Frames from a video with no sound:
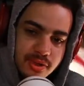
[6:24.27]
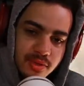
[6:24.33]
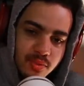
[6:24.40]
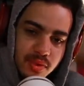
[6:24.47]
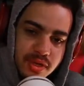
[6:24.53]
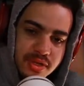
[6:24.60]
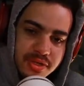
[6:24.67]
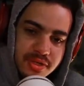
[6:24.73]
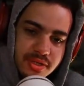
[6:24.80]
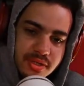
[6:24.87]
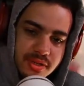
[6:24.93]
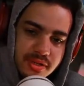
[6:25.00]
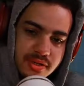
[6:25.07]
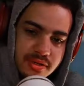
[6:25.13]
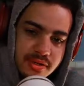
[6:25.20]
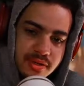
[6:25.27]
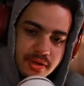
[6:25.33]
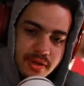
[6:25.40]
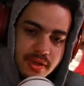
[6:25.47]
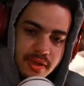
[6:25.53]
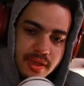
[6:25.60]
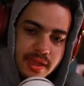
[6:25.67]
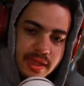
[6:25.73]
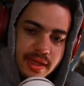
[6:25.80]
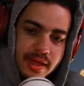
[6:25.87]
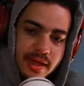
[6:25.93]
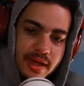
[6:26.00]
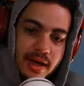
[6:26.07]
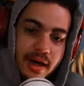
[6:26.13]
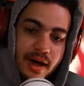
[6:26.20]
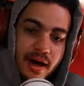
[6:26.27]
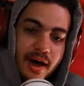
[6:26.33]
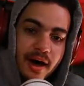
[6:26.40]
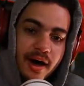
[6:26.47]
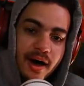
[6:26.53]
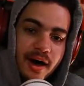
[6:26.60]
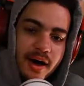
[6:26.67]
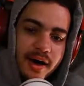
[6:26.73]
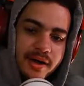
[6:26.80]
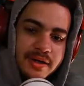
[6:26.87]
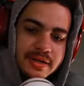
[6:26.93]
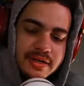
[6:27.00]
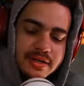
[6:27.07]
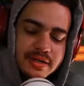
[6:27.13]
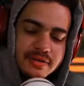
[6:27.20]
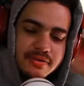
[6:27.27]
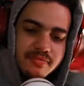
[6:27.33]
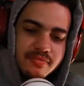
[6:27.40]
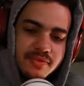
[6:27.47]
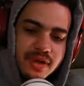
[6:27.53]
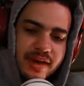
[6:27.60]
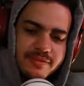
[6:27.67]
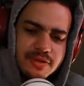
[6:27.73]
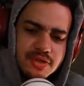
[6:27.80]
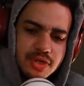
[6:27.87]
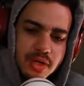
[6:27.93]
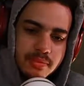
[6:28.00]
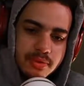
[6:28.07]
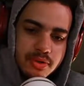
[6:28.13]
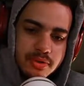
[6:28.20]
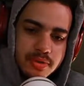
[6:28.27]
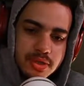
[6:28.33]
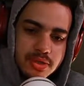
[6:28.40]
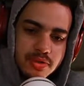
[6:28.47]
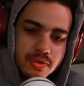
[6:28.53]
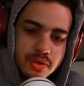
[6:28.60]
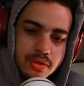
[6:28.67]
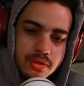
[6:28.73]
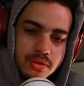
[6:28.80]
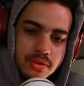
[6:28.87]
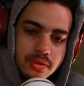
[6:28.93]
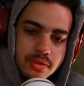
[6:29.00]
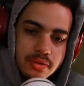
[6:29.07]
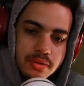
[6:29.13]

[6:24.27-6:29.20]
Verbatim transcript: gonna win this. Oh, Davis jumped a little bit too early.